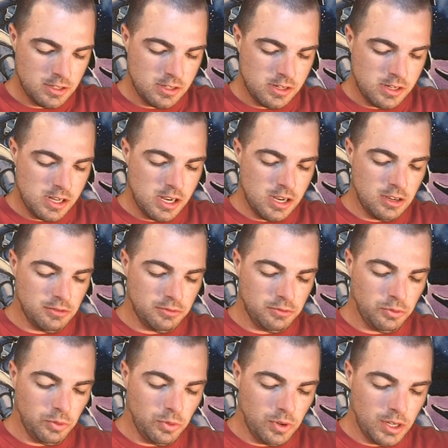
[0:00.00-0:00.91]
of
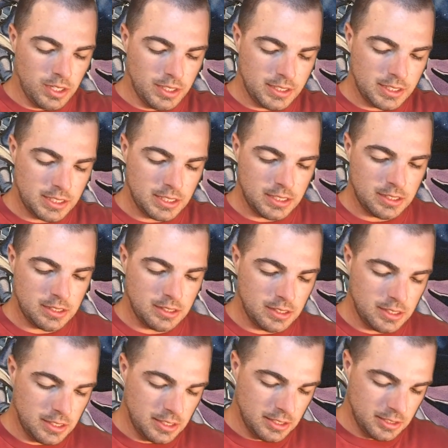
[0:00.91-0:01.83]
what
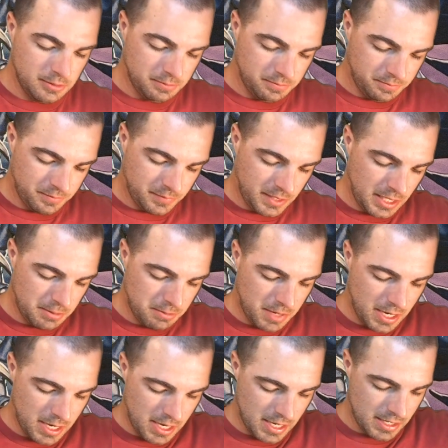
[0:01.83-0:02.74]
he
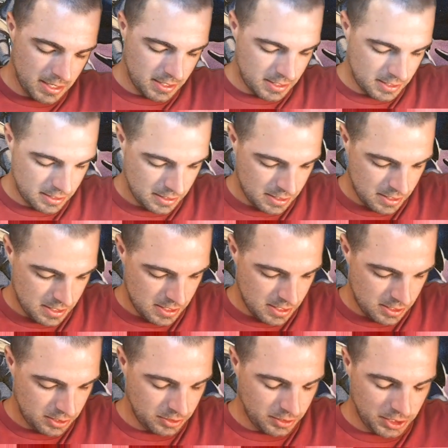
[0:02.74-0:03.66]
buys,
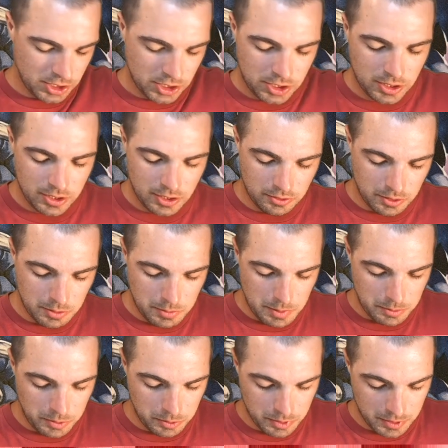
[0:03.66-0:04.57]
so I should
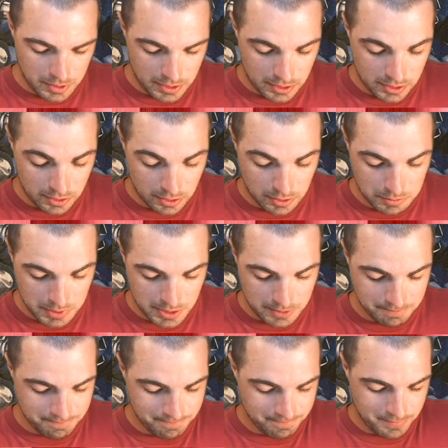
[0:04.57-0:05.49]
remember what these are,
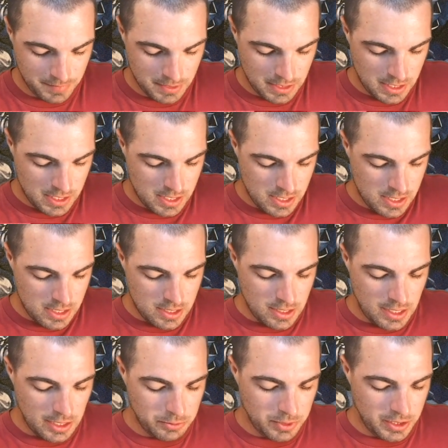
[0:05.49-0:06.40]
but
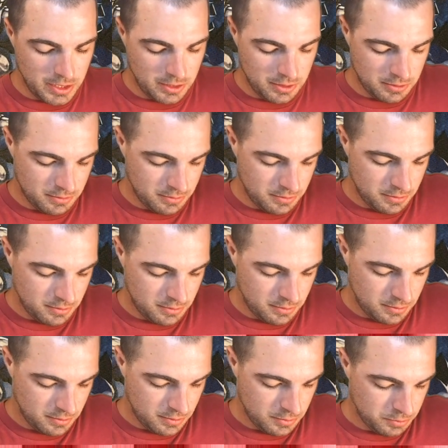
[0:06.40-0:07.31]
I will
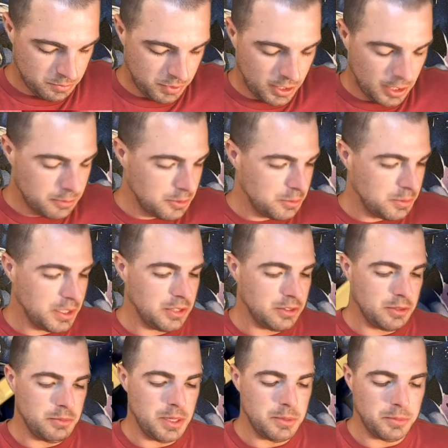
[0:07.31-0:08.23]
probably
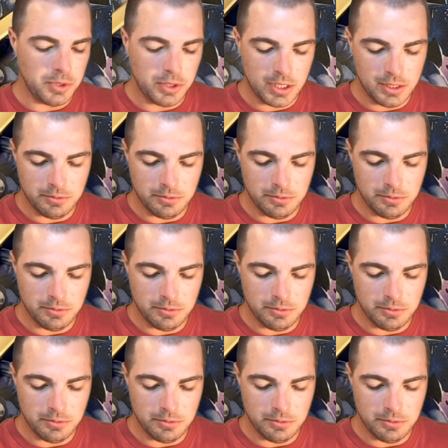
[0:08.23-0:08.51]
remember it